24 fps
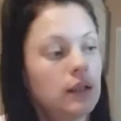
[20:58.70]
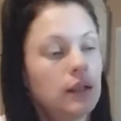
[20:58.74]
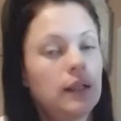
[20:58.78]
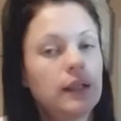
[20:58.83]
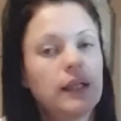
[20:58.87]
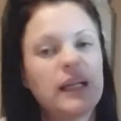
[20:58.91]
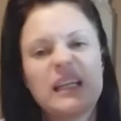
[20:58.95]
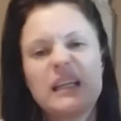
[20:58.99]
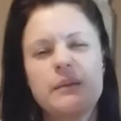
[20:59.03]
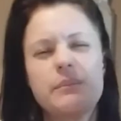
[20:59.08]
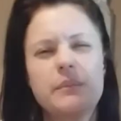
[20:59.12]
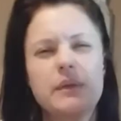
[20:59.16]

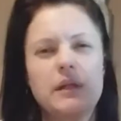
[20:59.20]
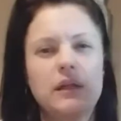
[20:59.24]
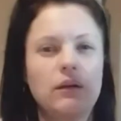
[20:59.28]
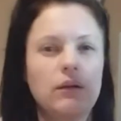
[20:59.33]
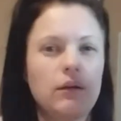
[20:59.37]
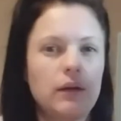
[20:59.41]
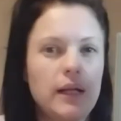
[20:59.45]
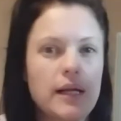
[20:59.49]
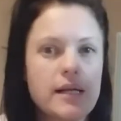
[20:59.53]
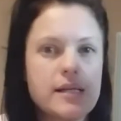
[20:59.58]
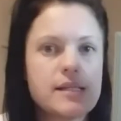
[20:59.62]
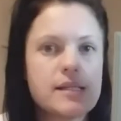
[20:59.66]
in the
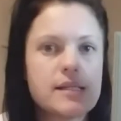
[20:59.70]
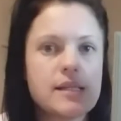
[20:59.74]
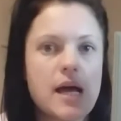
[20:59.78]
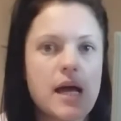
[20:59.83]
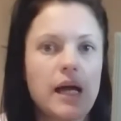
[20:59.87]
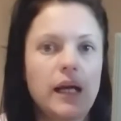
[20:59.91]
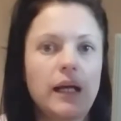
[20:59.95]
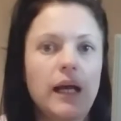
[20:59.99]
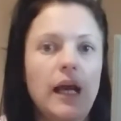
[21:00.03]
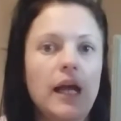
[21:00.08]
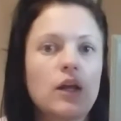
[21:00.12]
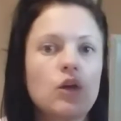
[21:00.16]
middle, let's
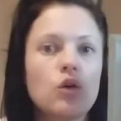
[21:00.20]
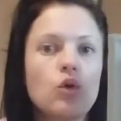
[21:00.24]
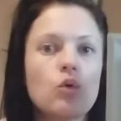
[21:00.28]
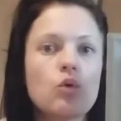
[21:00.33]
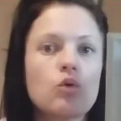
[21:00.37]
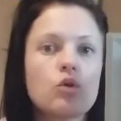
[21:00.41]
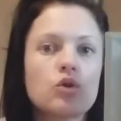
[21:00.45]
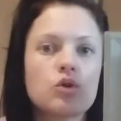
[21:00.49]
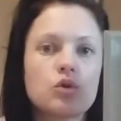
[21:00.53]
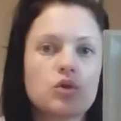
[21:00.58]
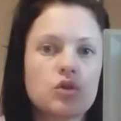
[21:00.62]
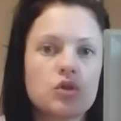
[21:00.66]
say, and
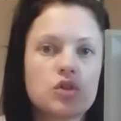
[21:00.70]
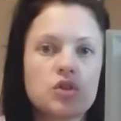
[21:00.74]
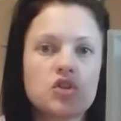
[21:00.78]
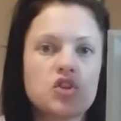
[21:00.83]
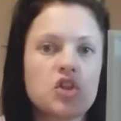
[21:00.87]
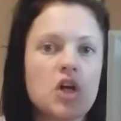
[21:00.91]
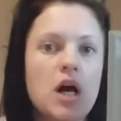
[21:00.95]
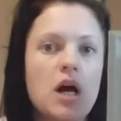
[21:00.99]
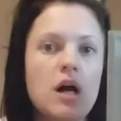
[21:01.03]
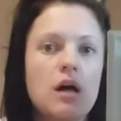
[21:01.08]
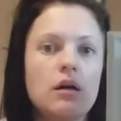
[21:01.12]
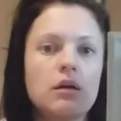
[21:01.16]
your
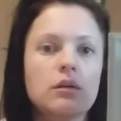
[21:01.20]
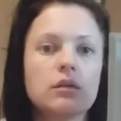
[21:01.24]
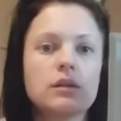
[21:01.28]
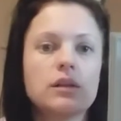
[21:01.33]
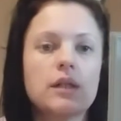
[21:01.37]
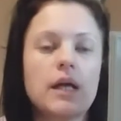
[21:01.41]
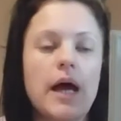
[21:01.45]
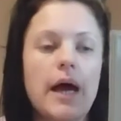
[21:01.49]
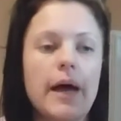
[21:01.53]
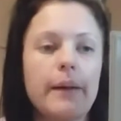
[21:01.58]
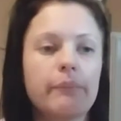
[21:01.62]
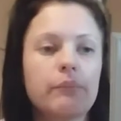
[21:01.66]
child
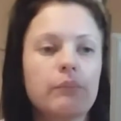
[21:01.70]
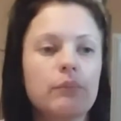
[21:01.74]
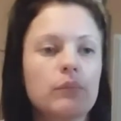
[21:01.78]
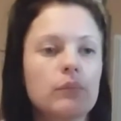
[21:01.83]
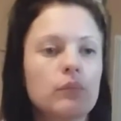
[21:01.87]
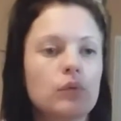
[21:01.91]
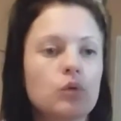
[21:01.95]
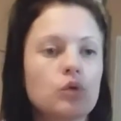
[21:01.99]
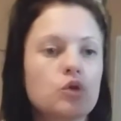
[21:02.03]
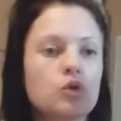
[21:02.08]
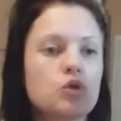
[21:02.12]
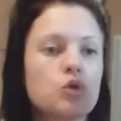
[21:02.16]

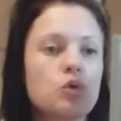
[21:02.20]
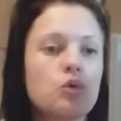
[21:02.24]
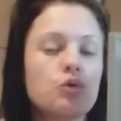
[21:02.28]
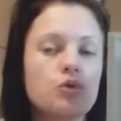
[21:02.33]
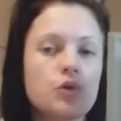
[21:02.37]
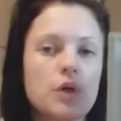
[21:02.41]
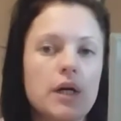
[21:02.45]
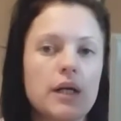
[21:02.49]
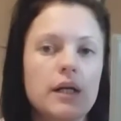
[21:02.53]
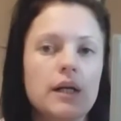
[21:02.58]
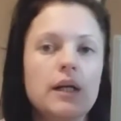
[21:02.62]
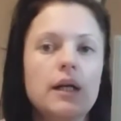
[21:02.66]
or
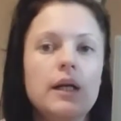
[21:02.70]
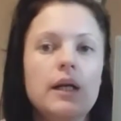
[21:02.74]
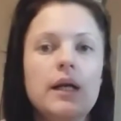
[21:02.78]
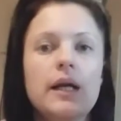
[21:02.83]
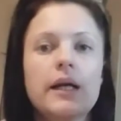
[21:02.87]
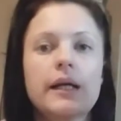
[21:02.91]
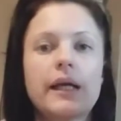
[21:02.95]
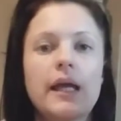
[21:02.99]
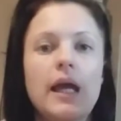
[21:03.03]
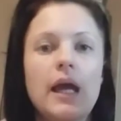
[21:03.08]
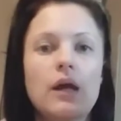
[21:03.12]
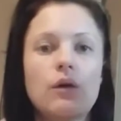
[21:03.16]
children
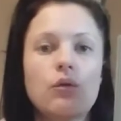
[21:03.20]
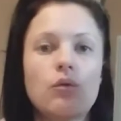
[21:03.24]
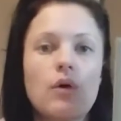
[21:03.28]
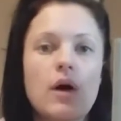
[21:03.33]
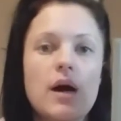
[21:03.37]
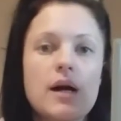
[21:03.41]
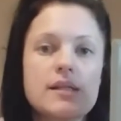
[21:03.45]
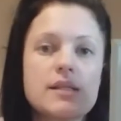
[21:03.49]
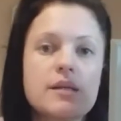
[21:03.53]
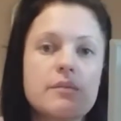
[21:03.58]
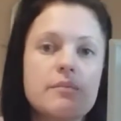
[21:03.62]
can write a